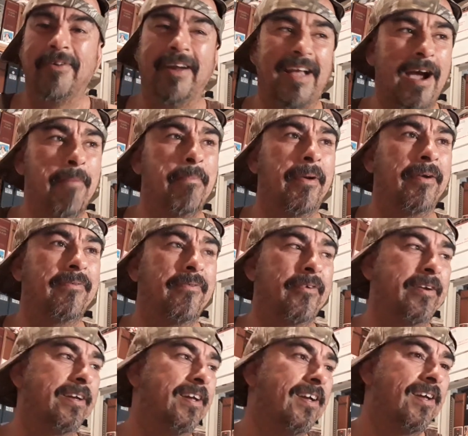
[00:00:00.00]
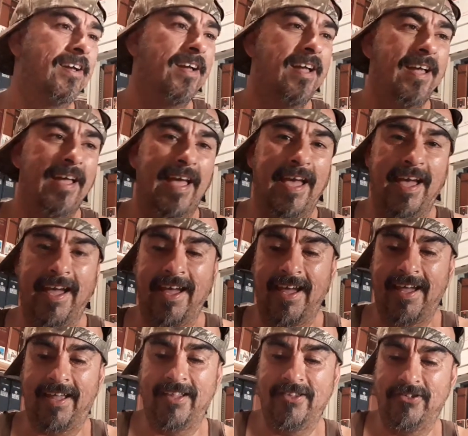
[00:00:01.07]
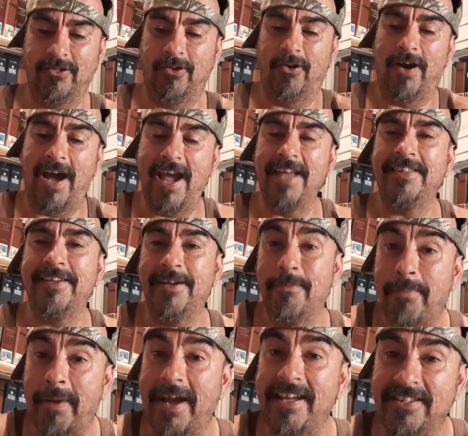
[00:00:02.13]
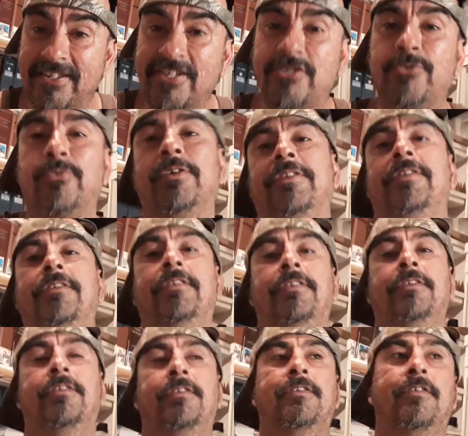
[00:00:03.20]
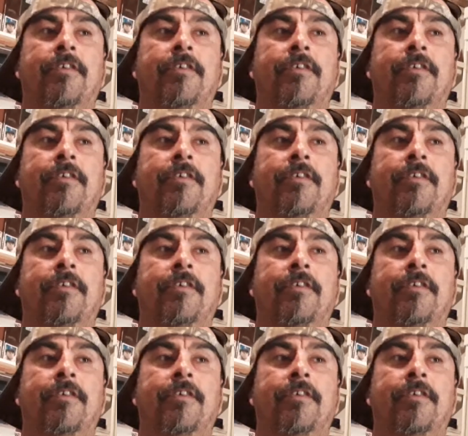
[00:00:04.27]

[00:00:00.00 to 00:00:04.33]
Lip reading: I got burned for it, and so I ended up buying this one. All